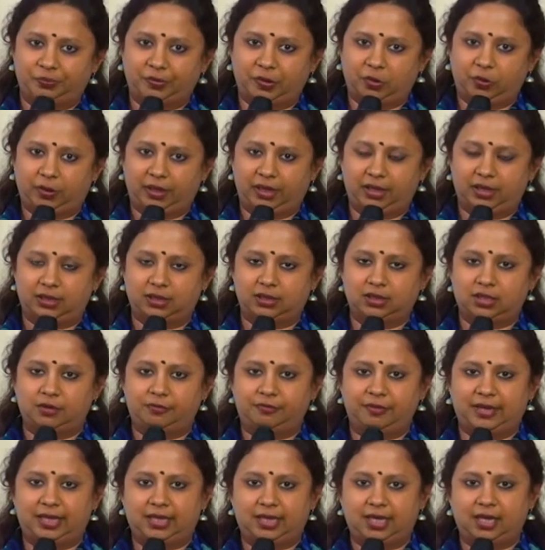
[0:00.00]
Okay, it's a
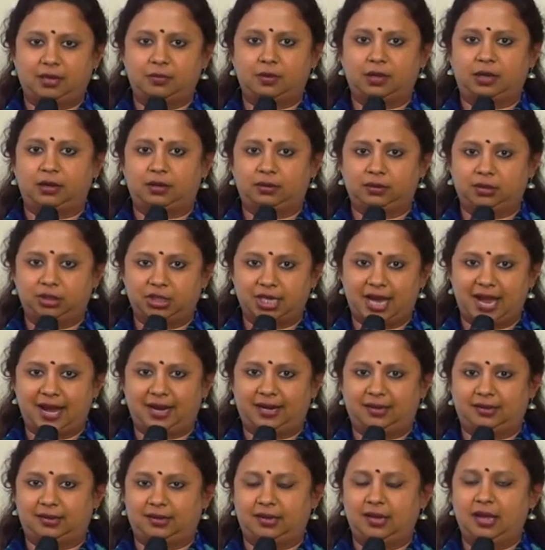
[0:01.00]
Vedic
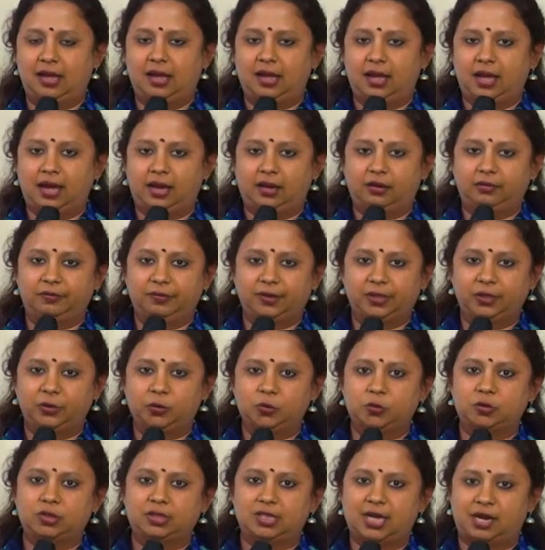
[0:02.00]
chant, and we
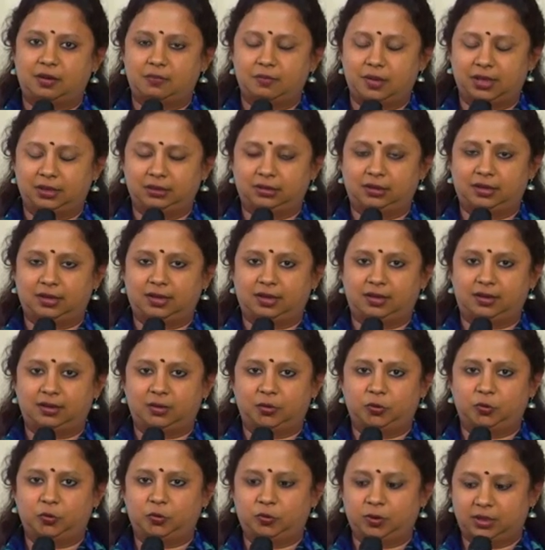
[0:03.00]
use that mantra
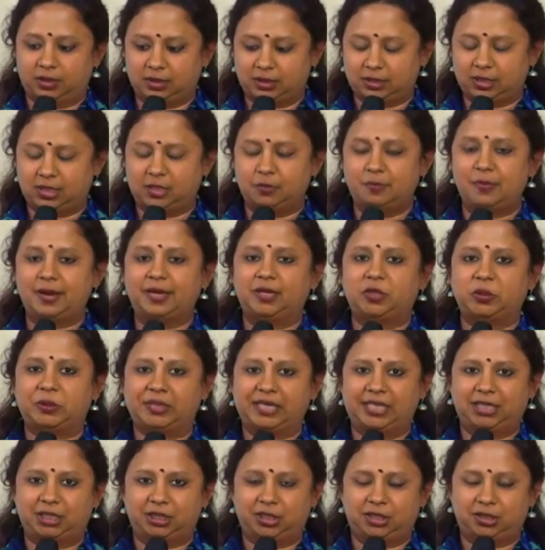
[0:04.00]
to cement
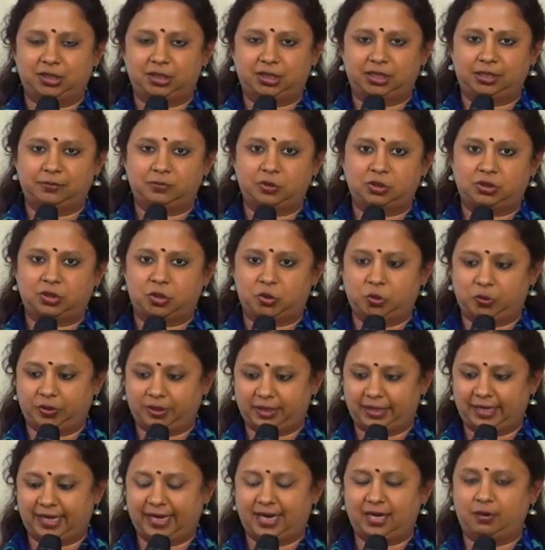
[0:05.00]
relationships, to
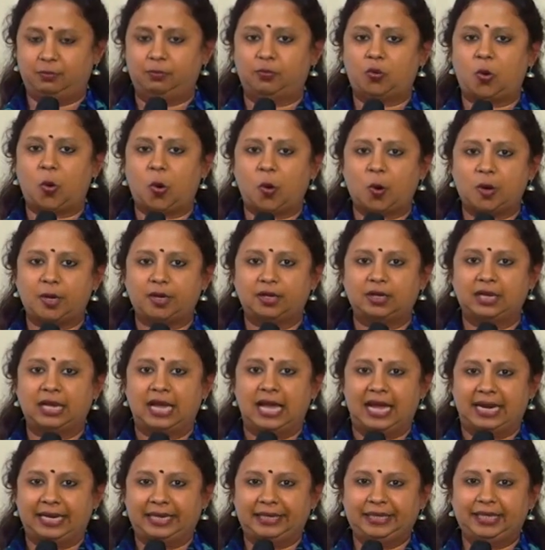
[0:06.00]
create bond,
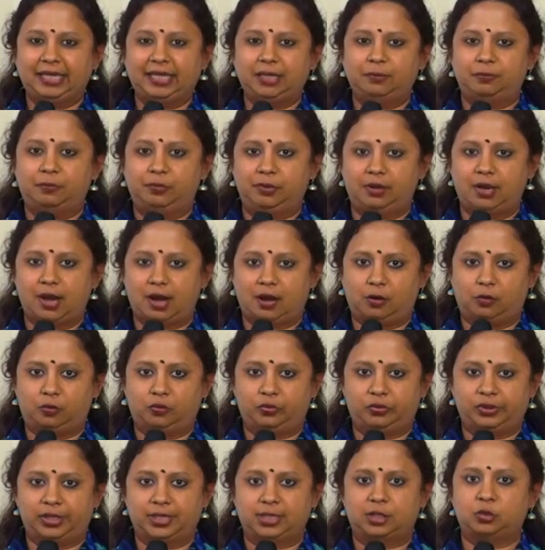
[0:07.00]
deep
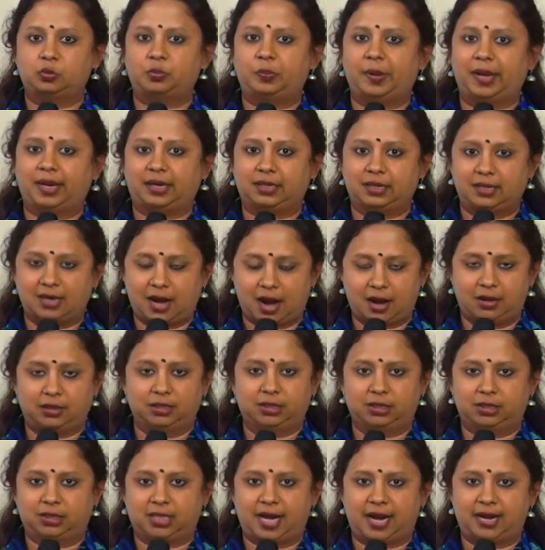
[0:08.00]
love, respect and
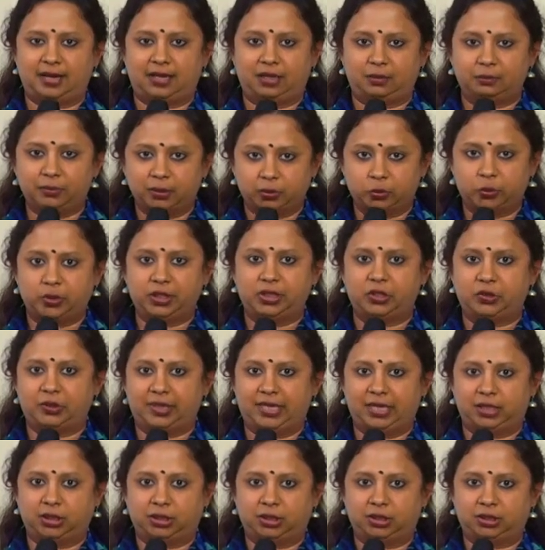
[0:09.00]
understanding between
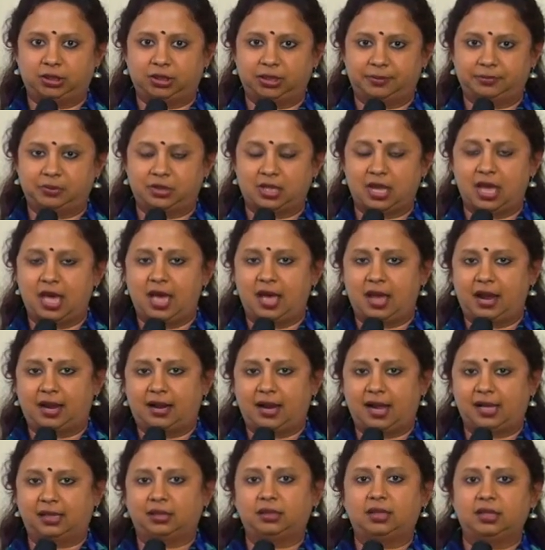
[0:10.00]
relationships.
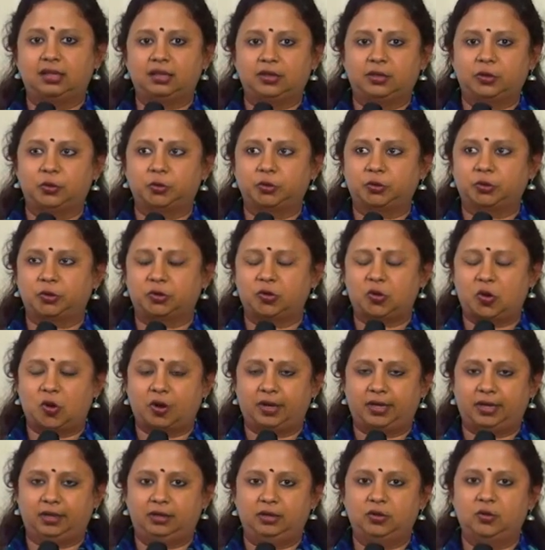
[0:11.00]
And I think you should
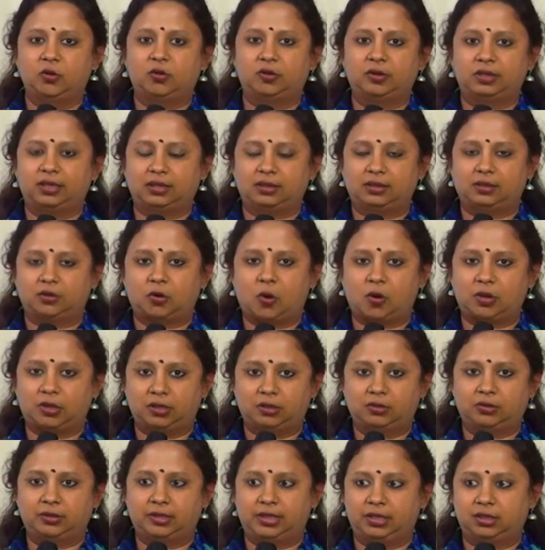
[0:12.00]
not ignore a
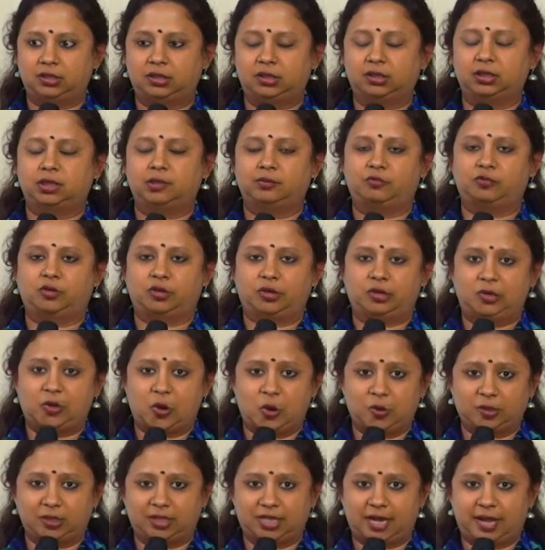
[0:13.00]
rotten relationship for a
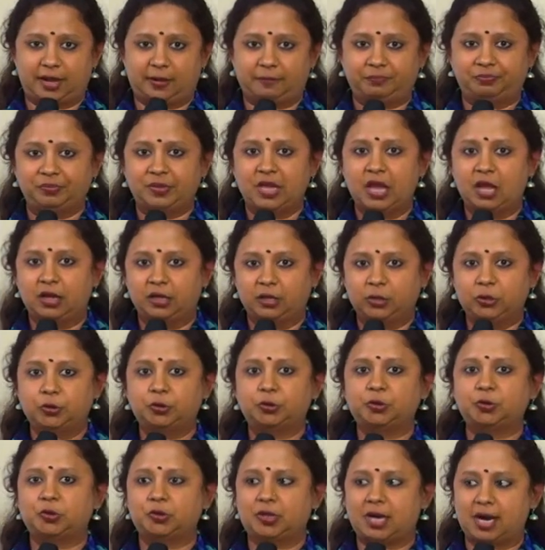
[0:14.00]
long time. You
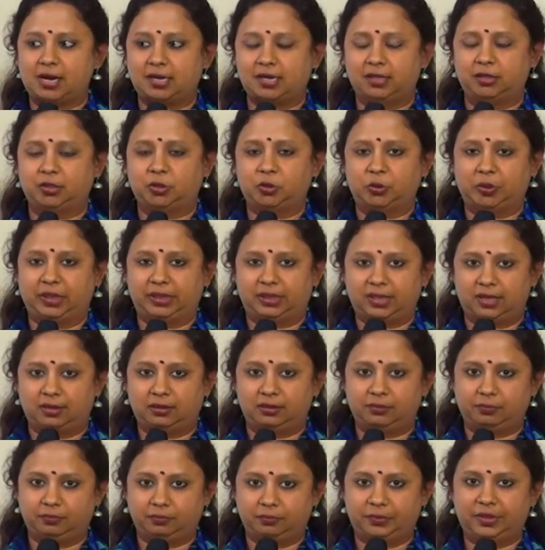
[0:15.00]
should attend to it
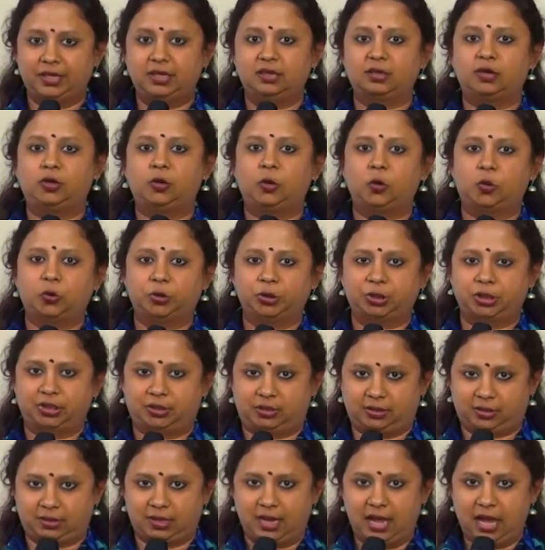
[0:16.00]
and bring
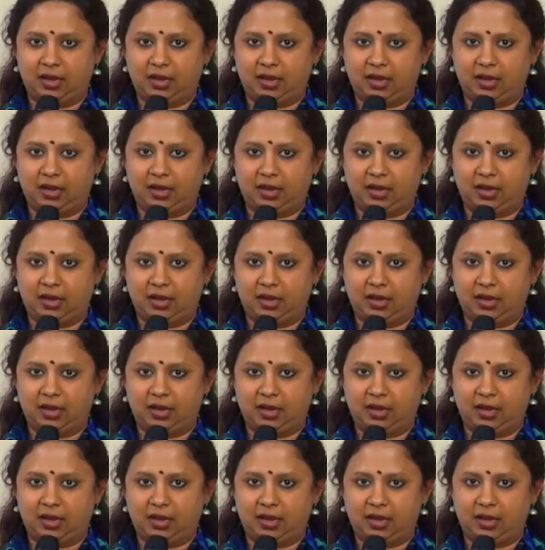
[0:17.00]
closure.